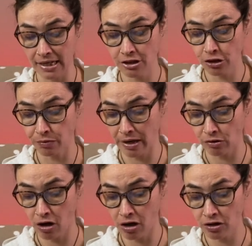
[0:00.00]
into
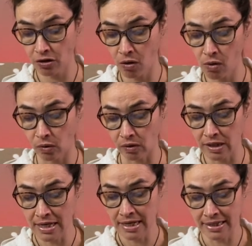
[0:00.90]
Groundhog's hole.
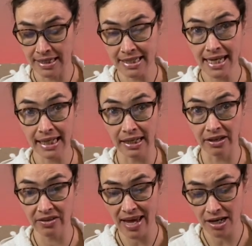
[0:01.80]
Did you
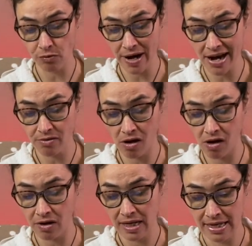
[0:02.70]
hear that,
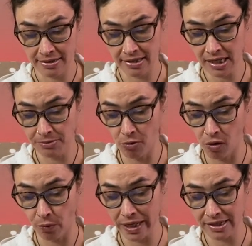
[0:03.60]
Groundhog? Six more
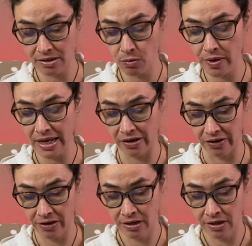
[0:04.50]
weeks of winter.